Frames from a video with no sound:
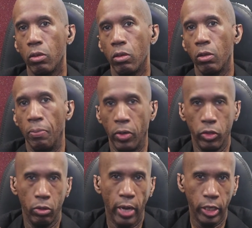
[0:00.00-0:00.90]
the person
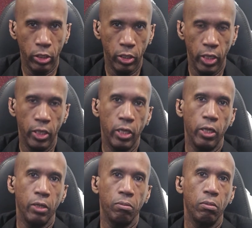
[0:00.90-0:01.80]
who actually did the
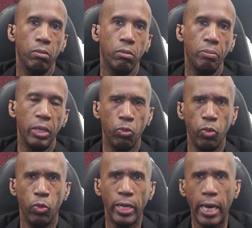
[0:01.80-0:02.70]
killing. But
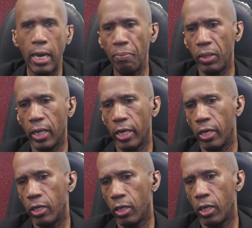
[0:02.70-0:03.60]
what happened
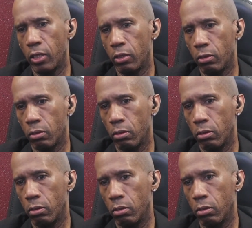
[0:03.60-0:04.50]
later, as
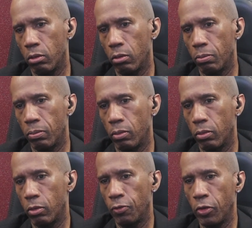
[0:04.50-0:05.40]

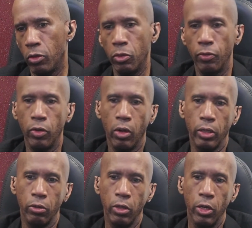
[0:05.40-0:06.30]
the film moved on,
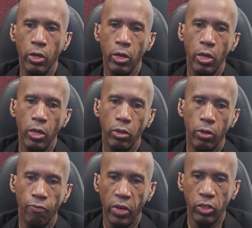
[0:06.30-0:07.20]
the
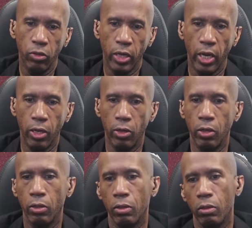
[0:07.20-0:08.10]
investigator
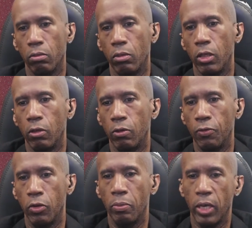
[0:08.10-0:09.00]
and the
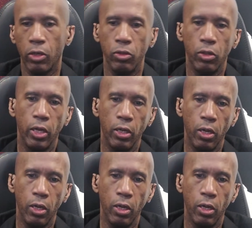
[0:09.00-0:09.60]
filmmakers that